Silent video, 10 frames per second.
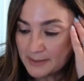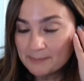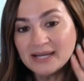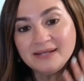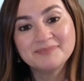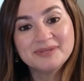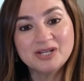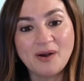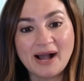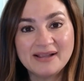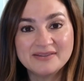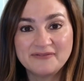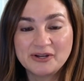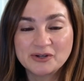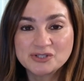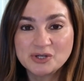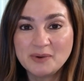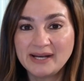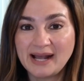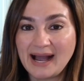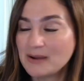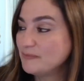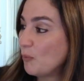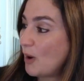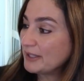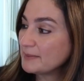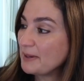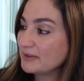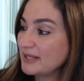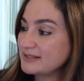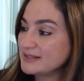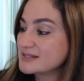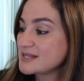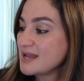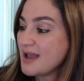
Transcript: But, you know, I figured, you know what? I wanted a pair like this.